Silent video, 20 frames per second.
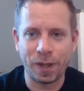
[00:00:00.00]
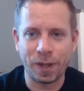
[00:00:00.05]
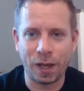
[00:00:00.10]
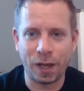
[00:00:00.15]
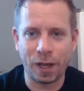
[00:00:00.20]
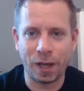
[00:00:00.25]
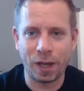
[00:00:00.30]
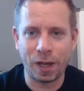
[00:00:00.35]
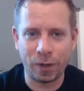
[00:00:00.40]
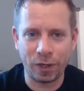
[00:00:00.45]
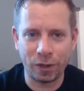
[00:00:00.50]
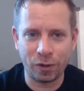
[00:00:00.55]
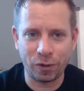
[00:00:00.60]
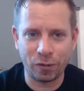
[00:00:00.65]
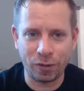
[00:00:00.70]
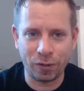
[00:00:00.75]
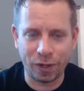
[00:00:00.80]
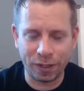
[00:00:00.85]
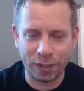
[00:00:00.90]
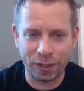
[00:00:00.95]
When
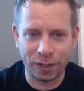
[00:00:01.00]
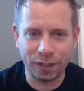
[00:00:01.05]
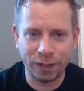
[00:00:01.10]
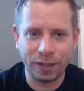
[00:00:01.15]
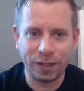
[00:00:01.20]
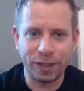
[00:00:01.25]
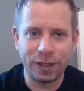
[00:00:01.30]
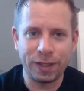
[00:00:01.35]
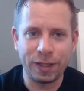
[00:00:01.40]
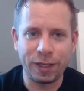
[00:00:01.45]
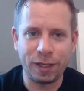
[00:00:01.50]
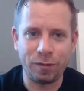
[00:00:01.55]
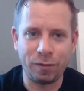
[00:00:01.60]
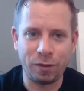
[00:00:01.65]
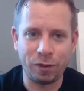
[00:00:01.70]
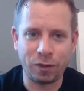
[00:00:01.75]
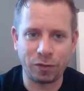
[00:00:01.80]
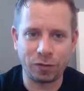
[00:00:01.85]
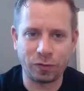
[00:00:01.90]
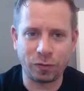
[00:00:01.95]
you're ready,
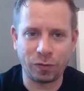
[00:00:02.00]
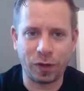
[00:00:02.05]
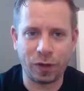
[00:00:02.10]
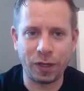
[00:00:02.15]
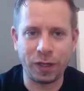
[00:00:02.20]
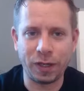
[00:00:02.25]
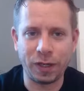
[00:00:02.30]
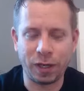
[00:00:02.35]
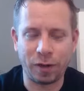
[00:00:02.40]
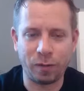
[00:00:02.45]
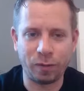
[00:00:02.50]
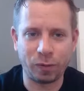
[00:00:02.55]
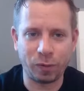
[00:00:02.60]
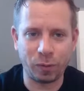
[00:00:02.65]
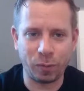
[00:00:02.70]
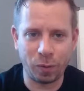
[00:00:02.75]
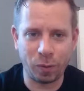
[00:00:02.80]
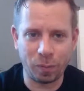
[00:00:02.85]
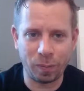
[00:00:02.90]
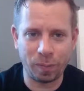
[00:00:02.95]
if you just find a
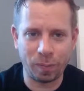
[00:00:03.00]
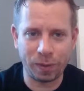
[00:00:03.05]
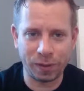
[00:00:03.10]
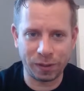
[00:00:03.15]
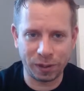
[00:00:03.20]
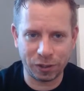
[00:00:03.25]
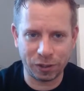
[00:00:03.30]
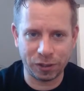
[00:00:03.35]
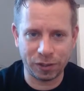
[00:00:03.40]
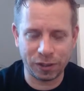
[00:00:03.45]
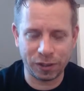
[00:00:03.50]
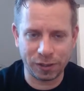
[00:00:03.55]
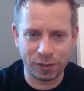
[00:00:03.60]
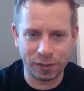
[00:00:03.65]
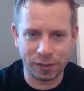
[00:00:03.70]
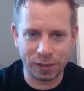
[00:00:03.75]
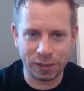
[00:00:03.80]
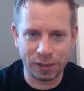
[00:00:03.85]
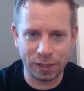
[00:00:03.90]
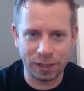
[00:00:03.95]
comfortable position to
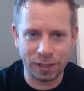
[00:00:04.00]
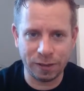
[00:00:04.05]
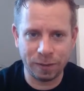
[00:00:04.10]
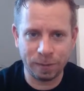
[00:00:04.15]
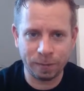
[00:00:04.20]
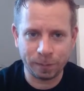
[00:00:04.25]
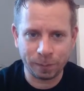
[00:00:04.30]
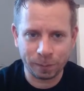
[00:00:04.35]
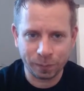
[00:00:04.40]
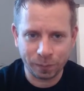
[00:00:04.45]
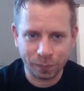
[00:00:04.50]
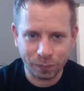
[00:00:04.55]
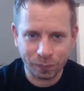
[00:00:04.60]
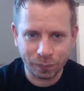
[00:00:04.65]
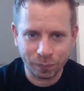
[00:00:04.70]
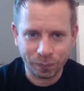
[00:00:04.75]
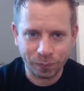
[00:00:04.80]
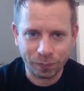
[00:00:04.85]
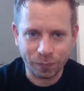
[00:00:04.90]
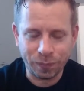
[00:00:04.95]
sit in.
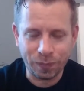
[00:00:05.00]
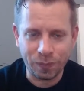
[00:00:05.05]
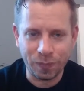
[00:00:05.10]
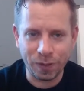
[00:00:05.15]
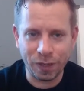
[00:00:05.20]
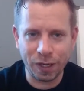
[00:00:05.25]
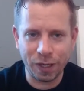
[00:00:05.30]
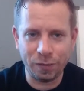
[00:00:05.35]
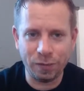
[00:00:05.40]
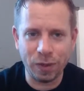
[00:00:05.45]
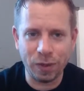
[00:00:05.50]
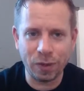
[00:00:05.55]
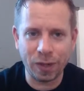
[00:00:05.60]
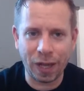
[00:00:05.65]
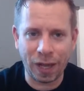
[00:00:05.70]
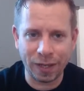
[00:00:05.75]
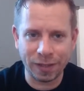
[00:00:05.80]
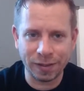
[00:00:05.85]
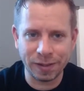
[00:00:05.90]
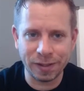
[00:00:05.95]
If you
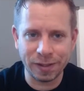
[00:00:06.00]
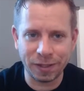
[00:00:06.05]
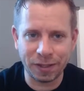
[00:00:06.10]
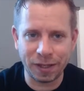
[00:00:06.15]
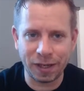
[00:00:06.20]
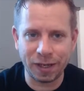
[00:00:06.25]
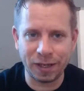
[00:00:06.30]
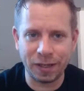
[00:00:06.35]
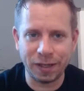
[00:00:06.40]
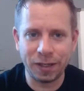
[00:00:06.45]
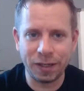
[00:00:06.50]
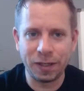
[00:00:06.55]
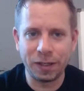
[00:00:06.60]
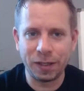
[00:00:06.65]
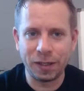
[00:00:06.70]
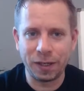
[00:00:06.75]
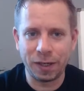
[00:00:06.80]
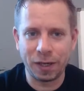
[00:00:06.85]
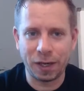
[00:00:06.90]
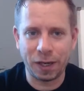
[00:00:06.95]
can today,
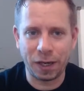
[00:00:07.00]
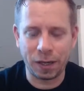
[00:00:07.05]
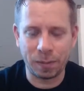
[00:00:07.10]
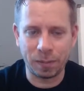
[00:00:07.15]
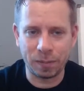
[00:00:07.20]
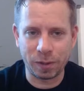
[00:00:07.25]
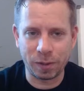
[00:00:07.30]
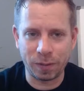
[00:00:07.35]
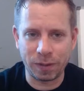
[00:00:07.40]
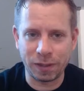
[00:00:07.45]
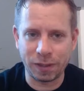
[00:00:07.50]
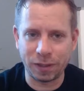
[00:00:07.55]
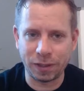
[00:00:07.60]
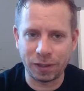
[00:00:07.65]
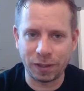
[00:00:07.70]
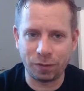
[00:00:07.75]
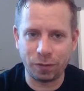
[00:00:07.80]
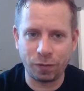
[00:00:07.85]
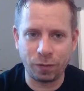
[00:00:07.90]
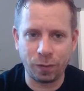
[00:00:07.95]
to be
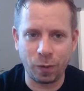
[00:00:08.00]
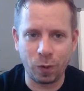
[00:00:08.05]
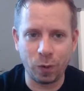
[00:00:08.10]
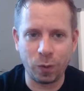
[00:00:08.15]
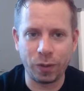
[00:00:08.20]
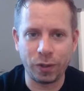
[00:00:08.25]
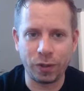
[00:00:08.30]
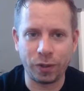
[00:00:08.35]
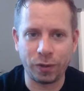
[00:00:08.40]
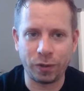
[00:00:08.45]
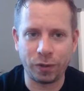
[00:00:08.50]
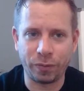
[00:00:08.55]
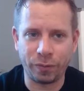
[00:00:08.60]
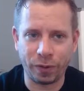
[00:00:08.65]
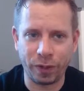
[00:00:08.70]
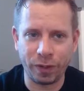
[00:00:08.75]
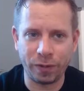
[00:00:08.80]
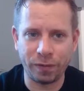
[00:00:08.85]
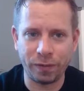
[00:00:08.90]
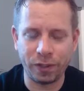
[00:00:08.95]
sitting forward on the
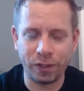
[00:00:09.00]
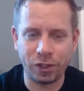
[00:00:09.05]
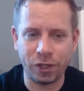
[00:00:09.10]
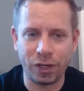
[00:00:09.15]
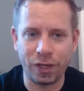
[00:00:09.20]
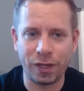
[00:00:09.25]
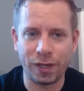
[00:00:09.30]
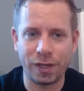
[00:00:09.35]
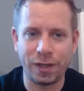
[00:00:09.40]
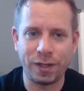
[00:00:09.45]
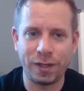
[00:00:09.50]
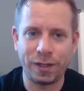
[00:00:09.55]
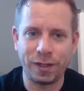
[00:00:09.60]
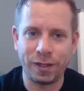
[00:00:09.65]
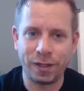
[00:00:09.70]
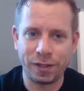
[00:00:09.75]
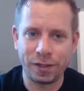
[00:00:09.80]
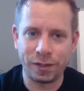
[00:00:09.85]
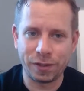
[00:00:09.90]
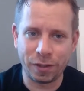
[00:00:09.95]
front of the chair
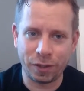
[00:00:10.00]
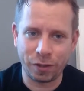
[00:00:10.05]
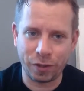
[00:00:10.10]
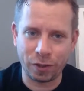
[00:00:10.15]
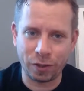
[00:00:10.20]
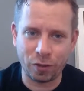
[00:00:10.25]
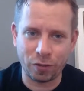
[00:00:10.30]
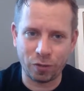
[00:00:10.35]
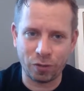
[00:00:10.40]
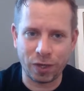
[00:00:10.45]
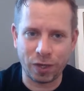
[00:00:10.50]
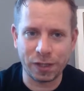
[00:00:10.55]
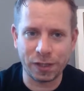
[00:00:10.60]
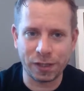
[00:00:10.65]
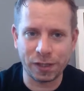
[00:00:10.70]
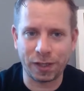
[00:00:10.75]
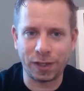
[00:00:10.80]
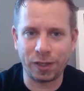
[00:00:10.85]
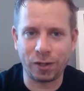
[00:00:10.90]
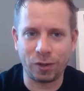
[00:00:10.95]
so that you're
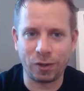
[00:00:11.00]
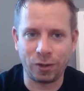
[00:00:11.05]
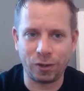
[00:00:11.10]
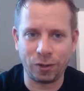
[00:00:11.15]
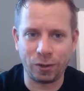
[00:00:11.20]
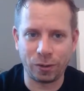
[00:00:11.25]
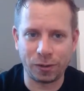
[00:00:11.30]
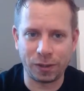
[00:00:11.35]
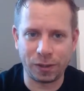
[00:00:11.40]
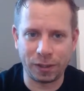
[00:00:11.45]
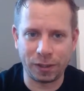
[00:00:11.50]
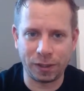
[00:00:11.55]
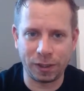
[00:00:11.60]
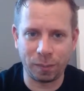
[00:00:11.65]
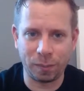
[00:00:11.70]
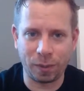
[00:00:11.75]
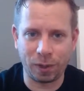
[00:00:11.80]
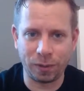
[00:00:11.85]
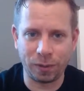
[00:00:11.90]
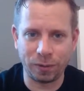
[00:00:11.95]
resting on your
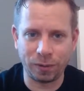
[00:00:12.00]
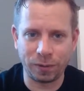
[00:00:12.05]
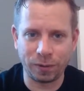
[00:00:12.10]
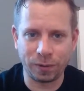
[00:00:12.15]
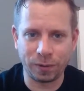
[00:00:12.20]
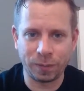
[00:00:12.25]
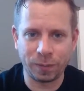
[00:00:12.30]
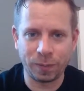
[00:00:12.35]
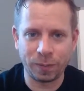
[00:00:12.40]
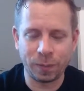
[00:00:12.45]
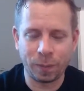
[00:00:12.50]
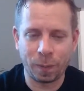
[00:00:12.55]
sitting bones.